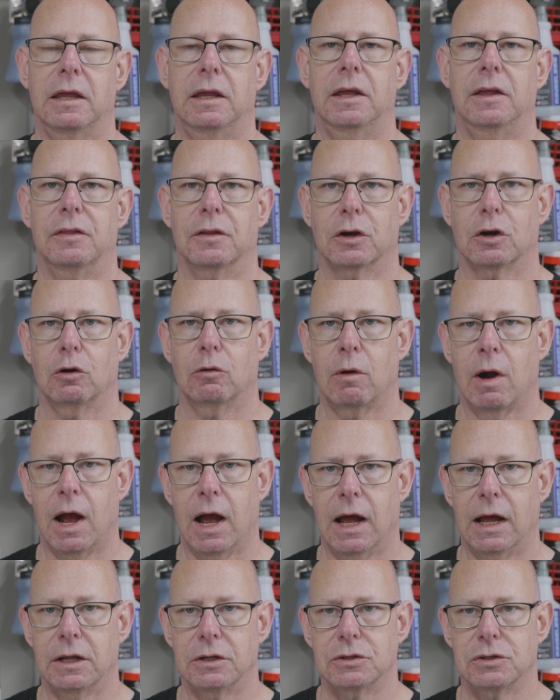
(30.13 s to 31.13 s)
in the
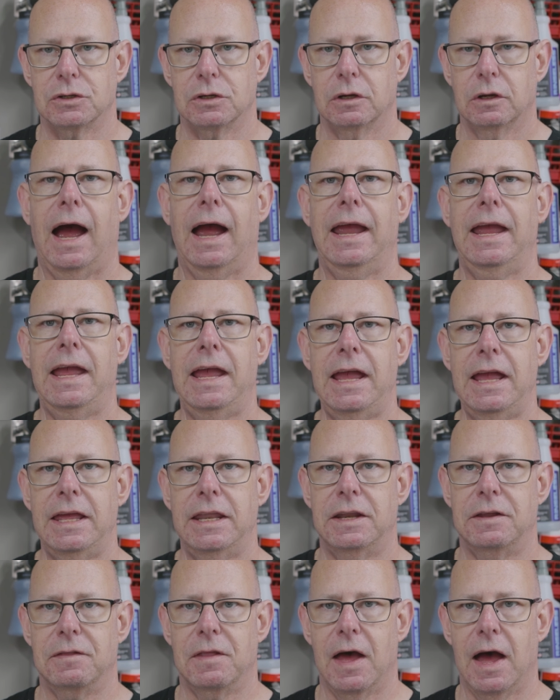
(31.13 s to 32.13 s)
garage. I
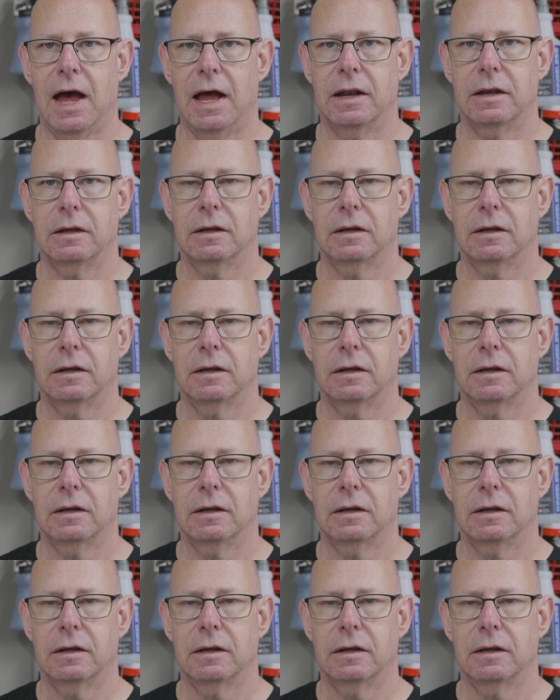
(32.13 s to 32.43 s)
hated that